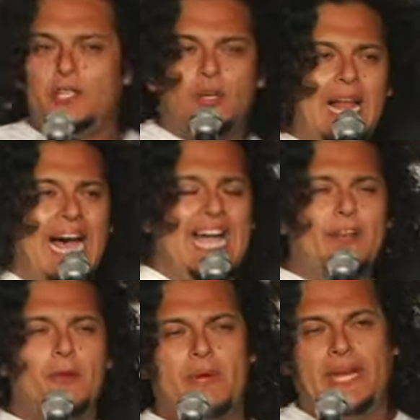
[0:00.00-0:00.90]
You lie
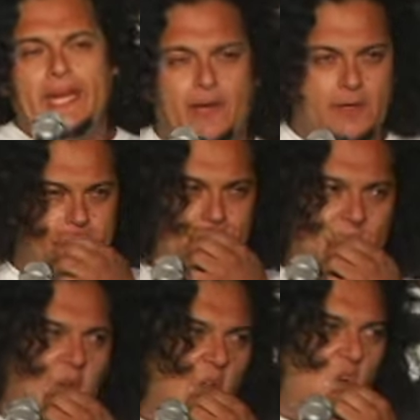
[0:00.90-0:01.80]
to me.
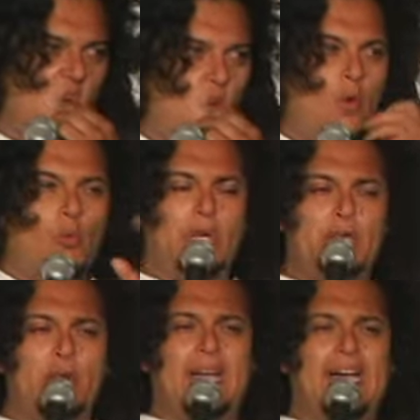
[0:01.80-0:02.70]
One of
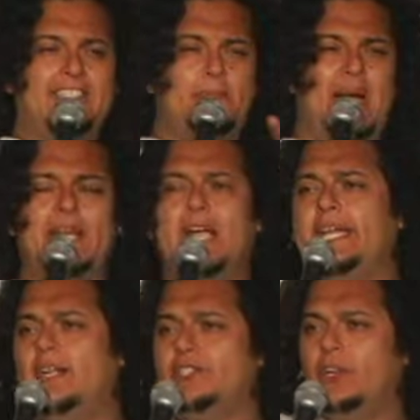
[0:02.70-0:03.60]
you guys might not
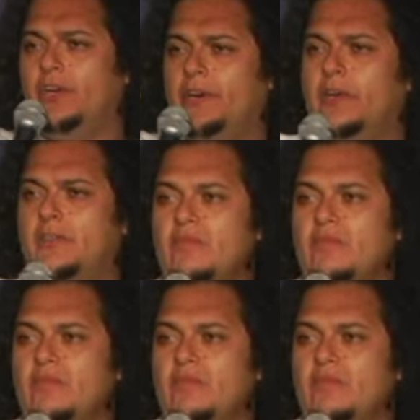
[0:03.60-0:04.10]
get a turn.